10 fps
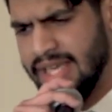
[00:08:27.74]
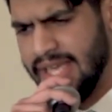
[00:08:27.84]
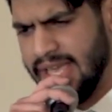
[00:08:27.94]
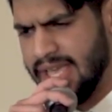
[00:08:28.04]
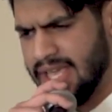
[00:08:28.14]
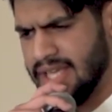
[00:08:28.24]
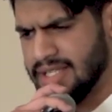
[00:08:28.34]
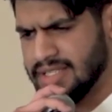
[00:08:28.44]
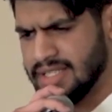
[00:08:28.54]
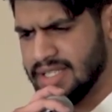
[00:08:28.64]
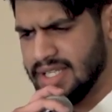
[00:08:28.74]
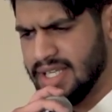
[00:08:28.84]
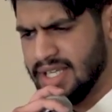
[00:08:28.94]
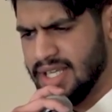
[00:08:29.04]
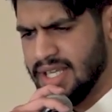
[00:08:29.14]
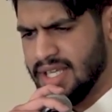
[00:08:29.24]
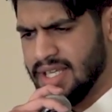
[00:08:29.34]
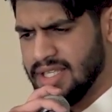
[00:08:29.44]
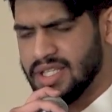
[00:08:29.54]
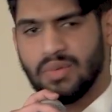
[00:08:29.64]
And
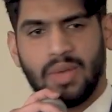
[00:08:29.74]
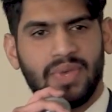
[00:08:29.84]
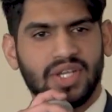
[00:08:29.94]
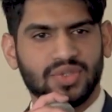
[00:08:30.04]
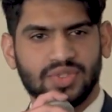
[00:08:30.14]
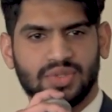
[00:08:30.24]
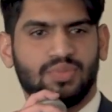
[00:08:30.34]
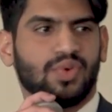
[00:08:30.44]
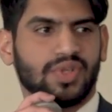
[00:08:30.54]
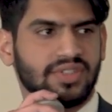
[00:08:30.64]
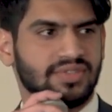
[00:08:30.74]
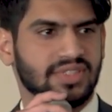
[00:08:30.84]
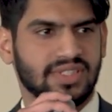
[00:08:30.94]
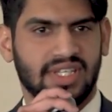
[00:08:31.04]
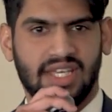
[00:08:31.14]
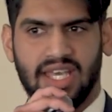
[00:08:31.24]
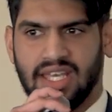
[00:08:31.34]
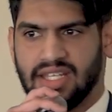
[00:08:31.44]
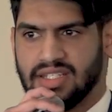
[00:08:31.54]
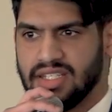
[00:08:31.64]
my parents were supportive
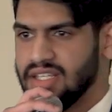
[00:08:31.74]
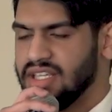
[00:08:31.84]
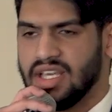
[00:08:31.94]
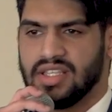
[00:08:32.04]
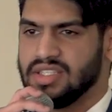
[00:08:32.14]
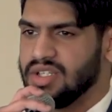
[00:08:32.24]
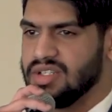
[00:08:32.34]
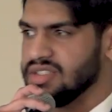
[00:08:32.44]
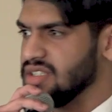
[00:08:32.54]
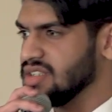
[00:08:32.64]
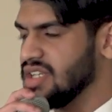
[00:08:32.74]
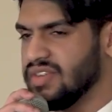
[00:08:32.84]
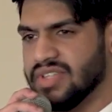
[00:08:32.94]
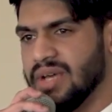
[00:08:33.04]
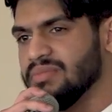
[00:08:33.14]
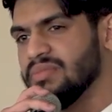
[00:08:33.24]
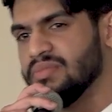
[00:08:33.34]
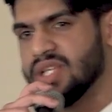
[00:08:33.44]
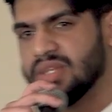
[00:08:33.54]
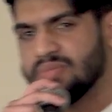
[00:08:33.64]
and, love them.
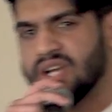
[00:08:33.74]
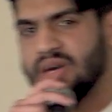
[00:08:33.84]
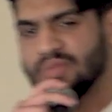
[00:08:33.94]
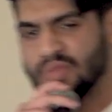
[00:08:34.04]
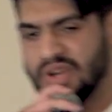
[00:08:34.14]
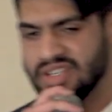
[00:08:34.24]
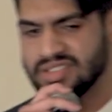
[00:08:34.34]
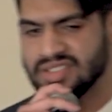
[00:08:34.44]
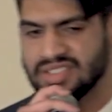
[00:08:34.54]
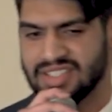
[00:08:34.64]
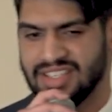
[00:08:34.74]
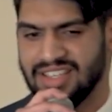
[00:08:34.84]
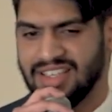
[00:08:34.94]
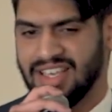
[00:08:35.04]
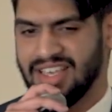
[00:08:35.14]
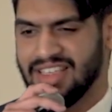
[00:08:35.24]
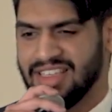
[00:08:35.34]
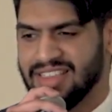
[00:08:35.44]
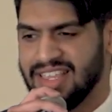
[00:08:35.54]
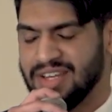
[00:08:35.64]
But the problem was
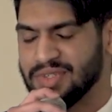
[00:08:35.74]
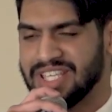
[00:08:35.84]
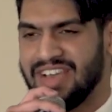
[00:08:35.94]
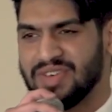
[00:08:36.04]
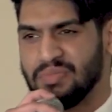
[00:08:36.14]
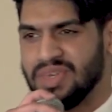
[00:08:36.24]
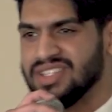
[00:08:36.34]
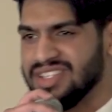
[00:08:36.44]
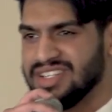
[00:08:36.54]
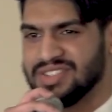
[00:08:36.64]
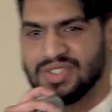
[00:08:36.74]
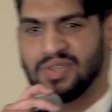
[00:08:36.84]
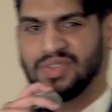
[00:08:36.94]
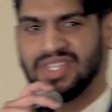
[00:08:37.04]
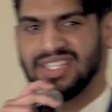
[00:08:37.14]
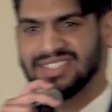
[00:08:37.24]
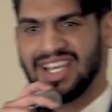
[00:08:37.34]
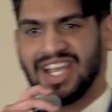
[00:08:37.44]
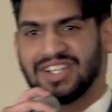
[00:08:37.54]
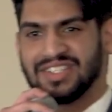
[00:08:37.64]
they didn't really have an opinion, and so the
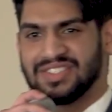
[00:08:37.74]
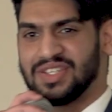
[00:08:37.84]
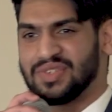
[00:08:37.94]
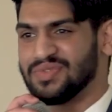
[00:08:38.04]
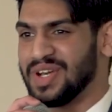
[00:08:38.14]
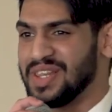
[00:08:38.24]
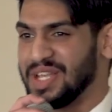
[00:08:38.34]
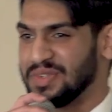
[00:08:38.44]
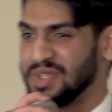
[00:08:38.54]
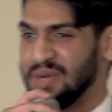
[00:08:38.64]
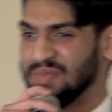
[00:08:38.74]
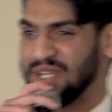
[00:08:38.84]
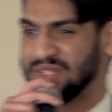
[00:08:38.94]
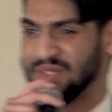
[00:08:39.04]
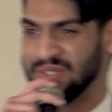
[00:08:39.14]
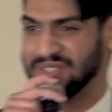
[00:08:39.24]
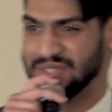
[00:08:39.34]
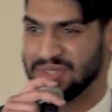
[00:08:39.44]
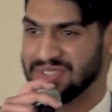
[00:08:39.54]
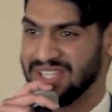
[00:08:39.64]
entire decision felt like it was on my shoulders.
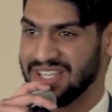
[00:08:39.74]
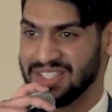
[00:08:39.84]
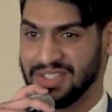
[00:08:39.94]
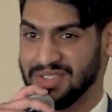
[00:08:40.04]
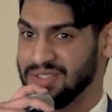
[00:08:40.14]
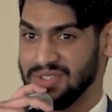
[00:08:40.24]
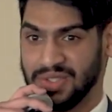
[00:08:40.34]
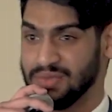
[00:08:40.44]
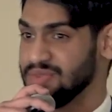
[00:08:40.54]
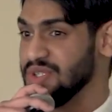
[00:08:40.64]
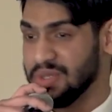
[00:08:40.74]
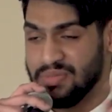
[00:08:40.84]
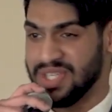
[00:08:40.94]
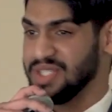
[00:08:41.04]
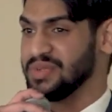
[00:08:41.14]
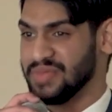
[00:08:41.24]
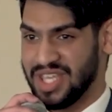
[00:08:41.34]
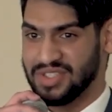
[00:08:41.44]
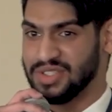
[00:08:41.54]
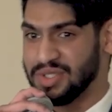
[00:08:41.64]
It was like, you can pick your
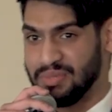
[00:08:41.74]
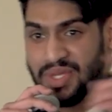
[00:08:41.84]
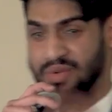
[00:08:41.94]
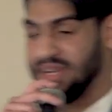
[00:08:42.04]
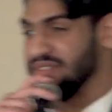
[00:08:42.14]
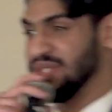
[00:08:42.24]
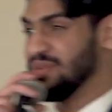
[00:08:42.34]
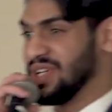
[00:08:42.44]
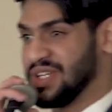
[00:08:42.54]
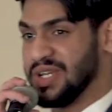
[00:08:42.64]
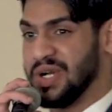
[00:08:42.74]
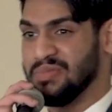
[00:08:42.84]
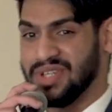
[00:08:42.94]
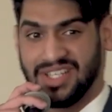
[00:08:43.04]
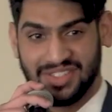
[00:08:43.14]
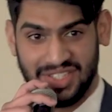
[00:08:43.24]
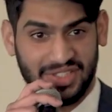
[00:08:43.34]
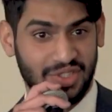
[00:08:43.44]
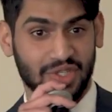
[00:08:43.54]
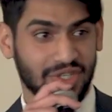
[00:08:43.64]
major, you can pick wherever you want to go, but
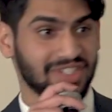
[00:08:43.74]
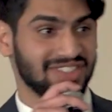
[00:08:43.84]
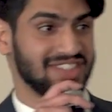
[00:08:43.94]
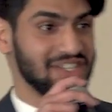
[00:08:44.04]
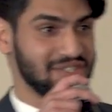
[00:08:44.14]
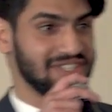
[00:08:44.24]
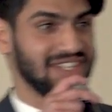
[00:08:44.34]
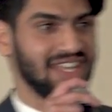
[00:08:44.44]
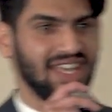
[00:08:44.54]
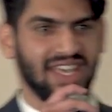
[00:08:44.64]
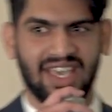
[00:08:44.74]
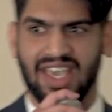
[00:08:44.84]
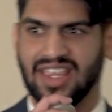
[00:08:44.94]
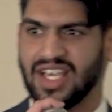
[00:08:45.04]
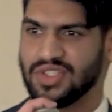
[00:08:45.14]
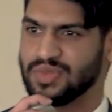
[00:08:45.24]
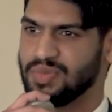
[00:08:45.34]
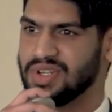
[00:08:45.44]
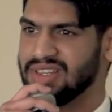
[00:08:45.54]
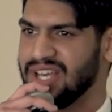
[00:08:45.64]
it's your decision, and that just
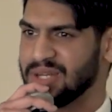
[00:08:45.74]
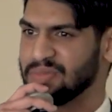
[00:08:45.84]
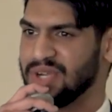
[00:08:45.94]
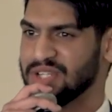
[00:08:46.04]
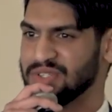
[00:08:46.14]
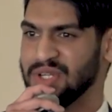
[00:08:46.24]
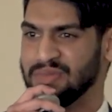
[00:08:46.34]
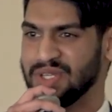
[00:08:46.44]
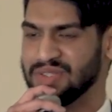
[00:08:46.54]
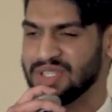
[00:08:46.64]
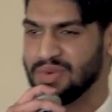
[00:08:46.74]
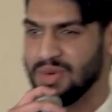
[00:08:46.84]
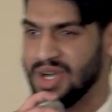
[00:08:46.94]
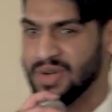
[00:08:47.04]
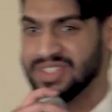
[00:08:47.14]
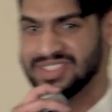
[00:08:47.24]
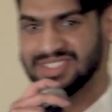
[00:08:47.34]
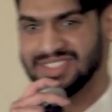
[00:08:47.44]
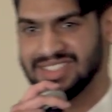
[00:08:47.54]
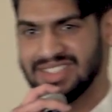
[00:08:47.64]
put a lot of pressure on me. I was like, whoa, this
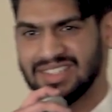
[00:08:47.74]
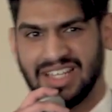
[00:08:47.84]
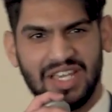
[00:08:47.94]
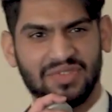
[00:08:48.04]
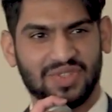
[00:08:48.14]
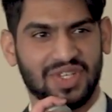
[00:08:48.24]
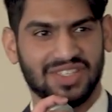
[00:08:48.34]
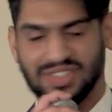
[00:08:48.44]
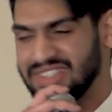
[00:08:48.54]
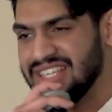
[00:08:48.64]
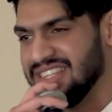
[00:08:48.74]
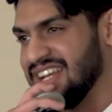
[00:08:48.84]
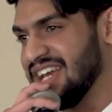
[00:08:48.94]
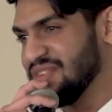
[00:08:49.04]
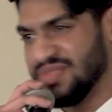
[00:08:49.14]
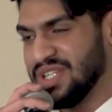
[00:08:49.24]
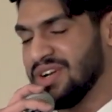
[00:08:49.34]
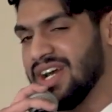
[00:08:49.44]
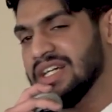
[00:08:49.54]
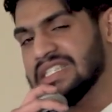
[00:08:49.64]
is a life-changing thing that I got to
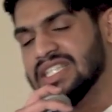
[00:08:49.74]
figure out.